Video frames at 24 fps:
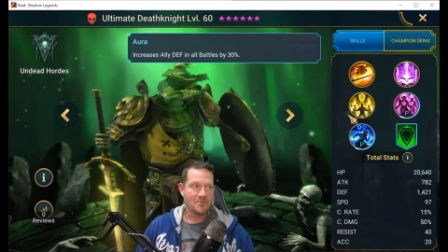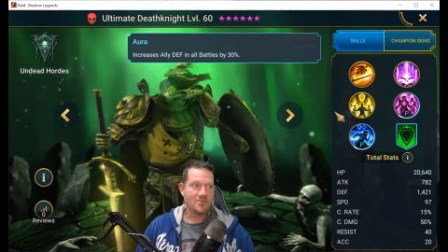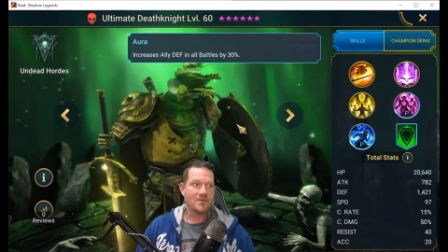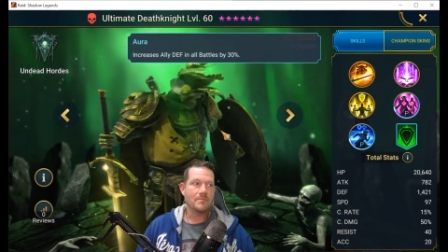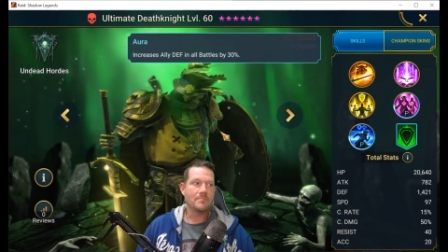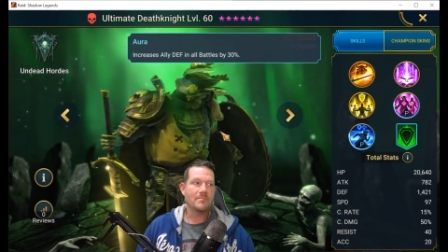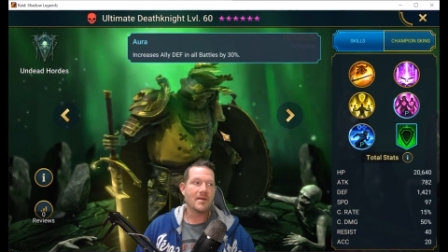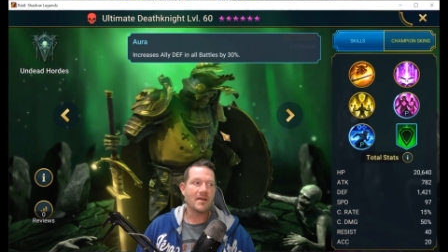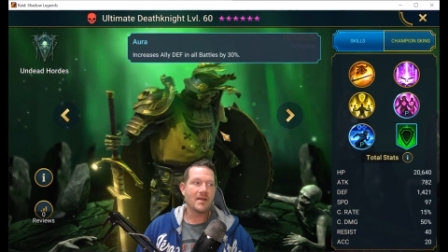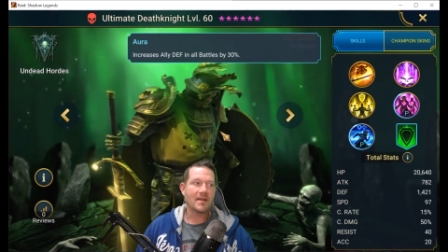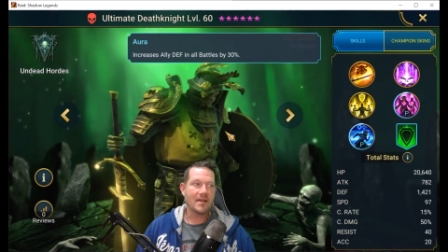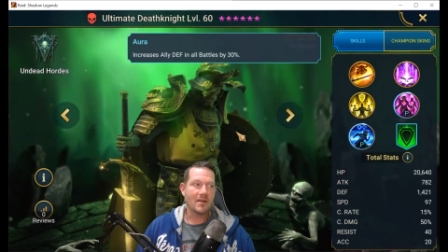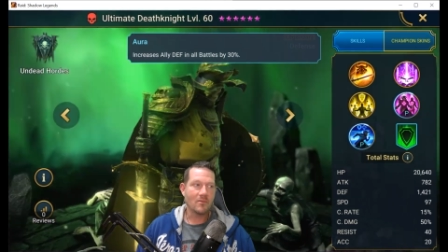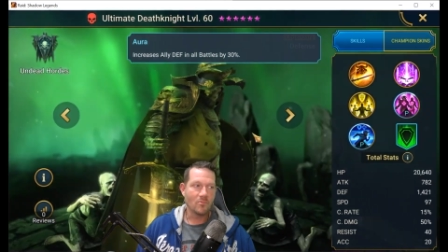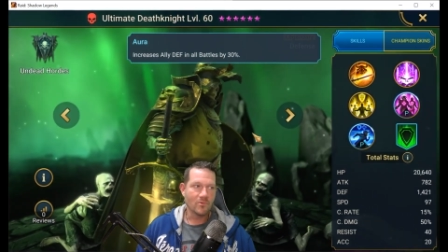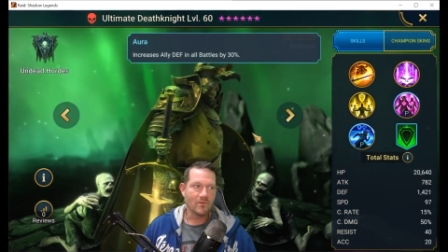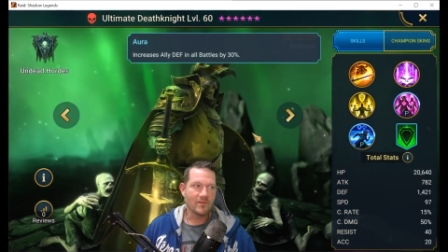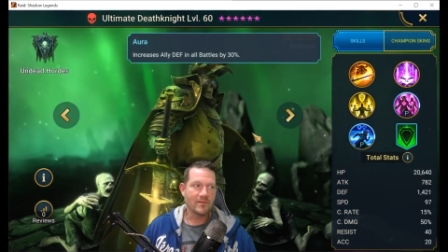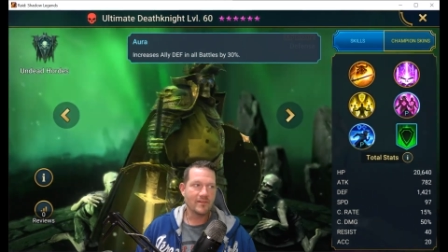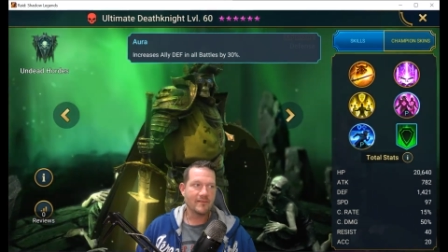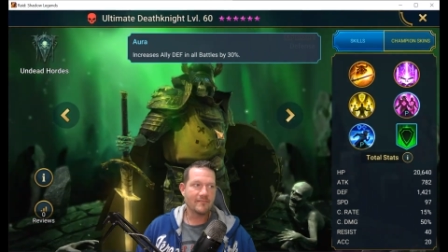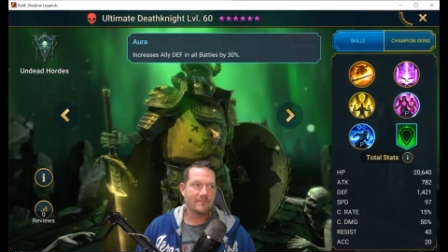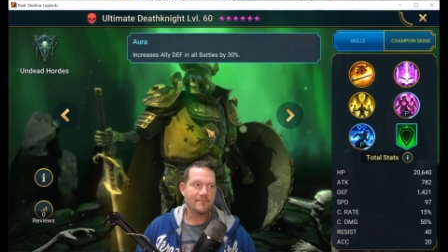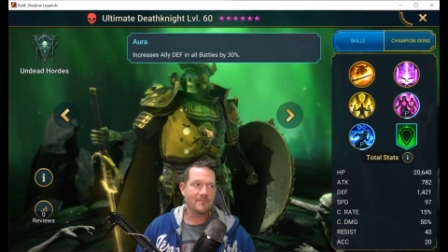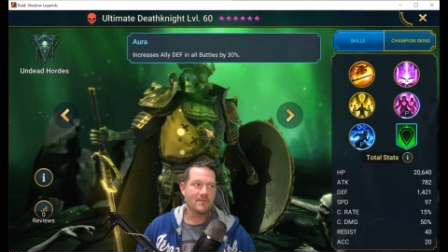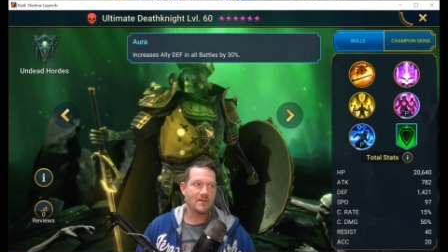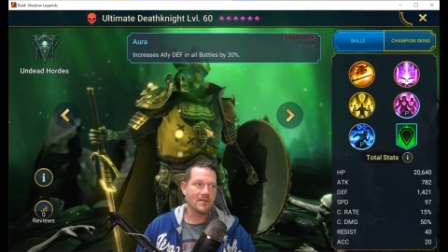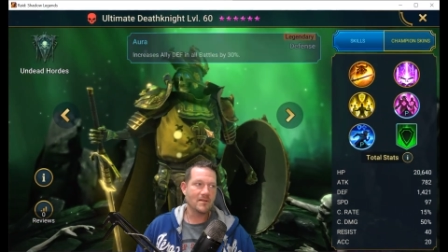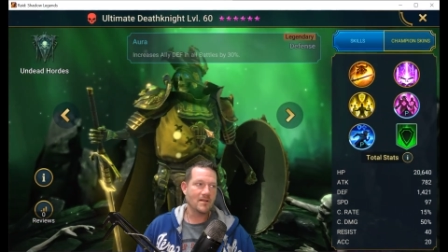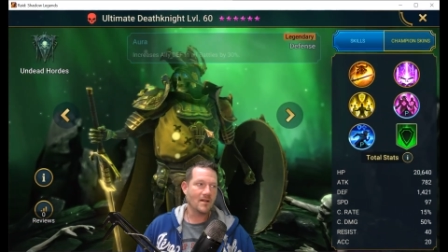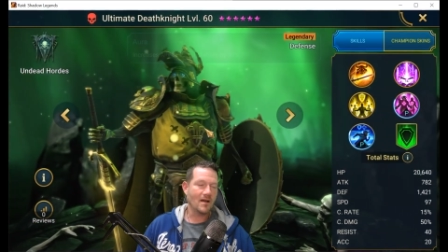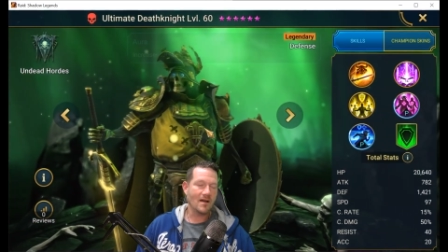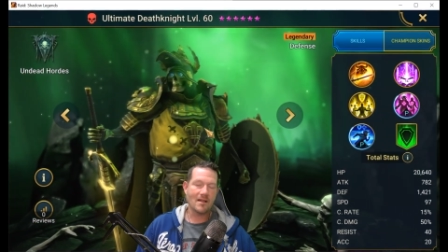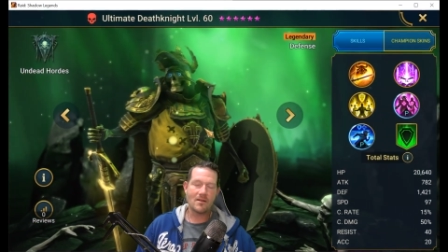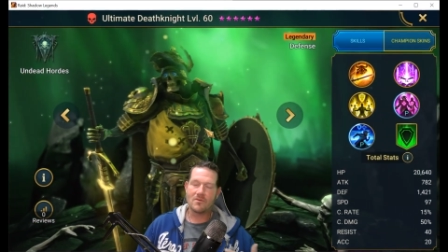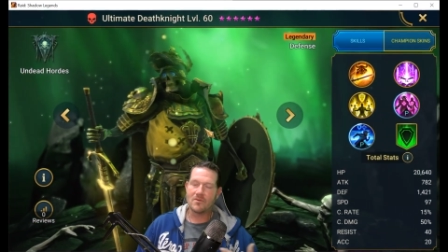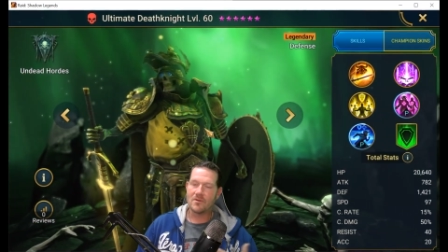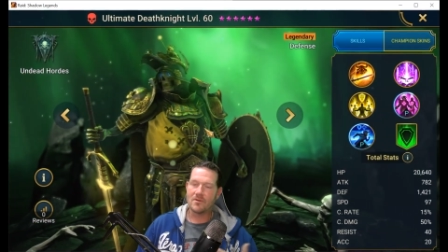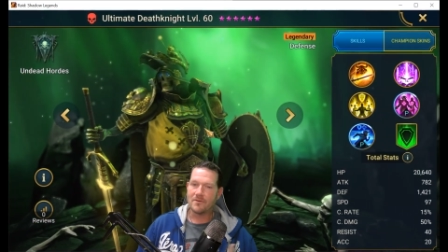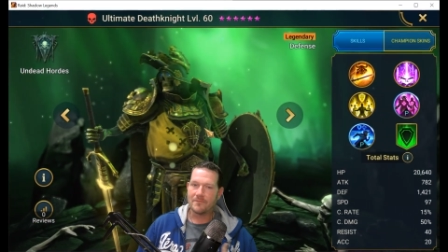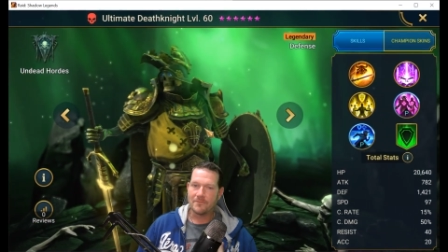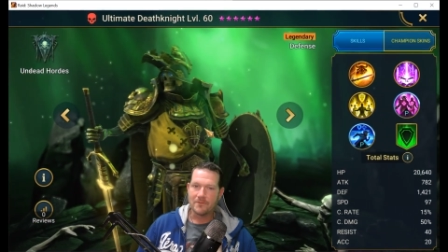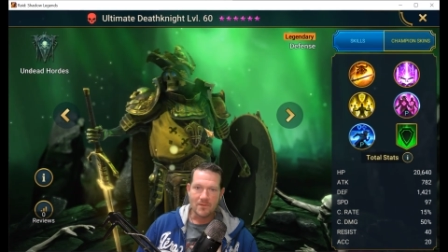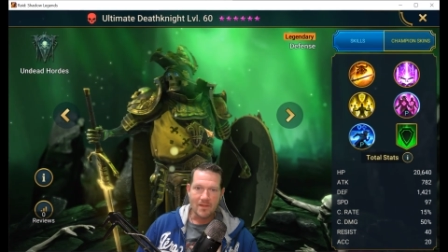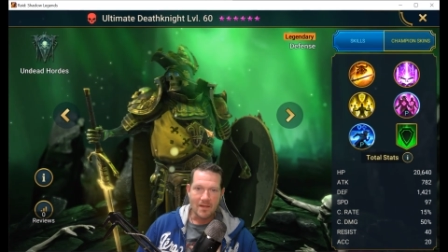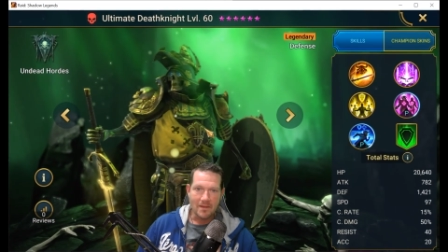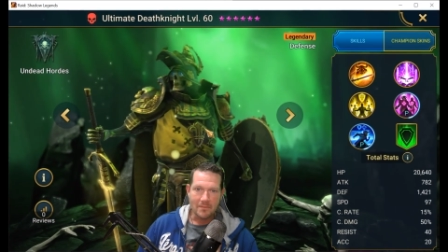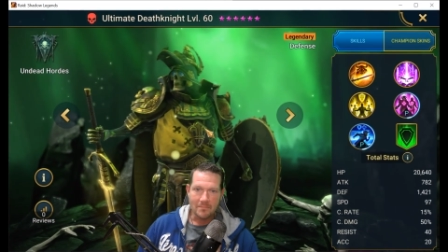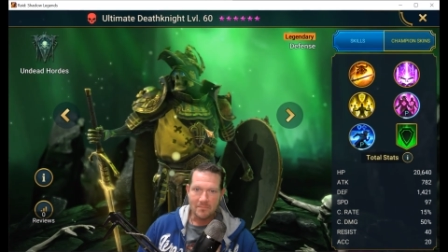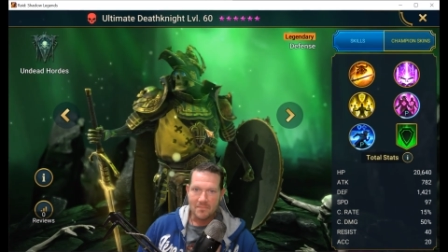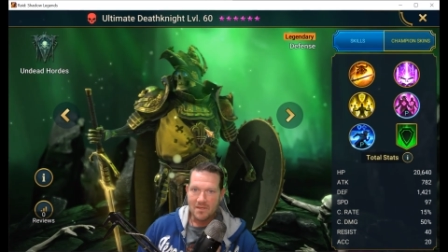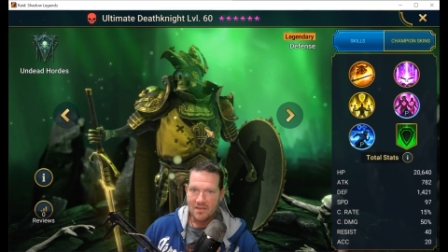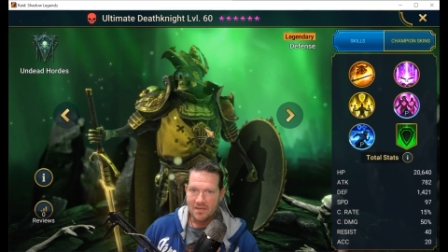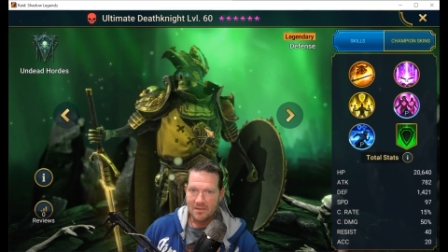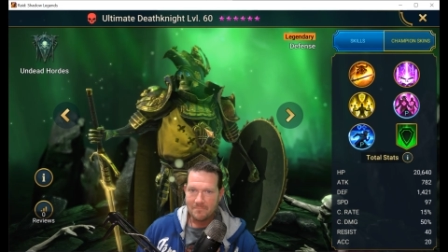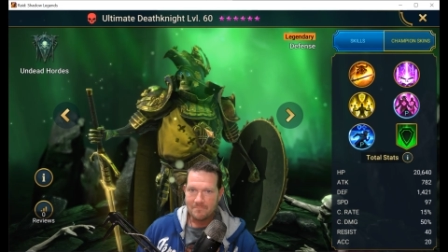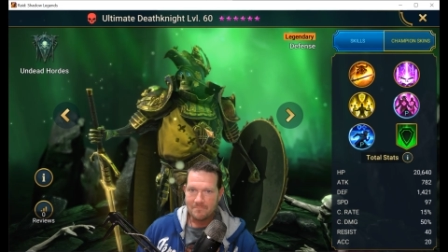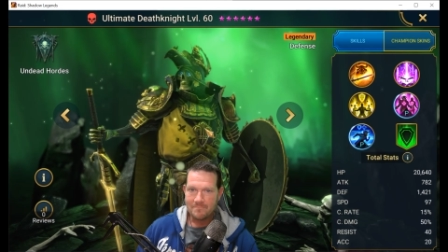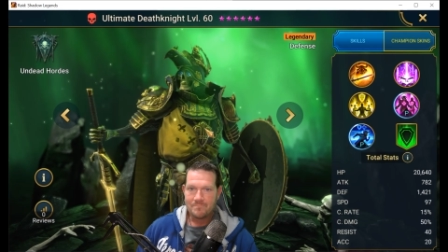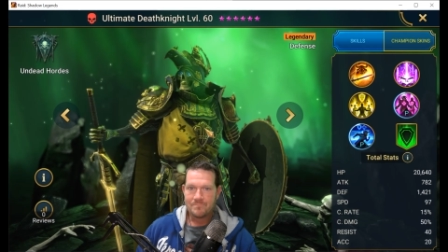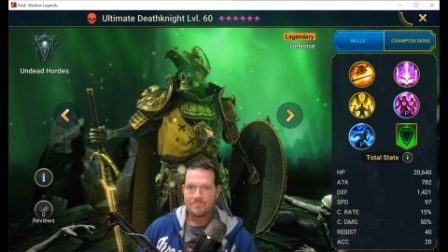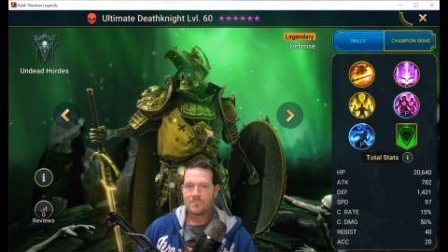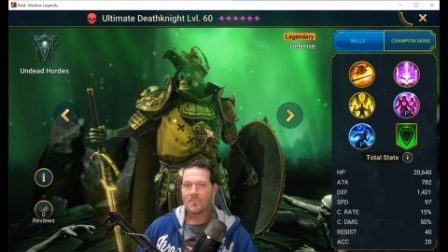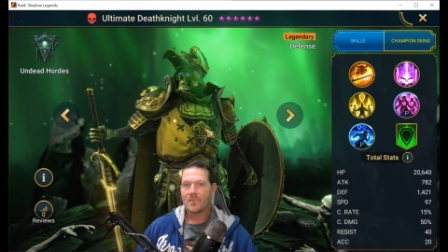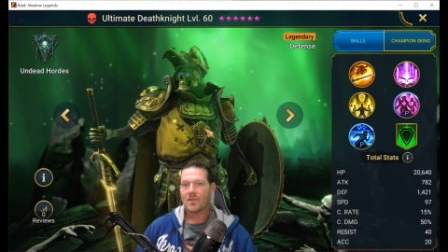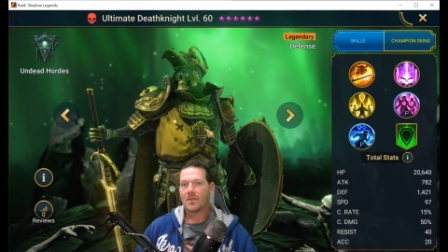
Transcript: you could make a really fun, I don't know if you're like me,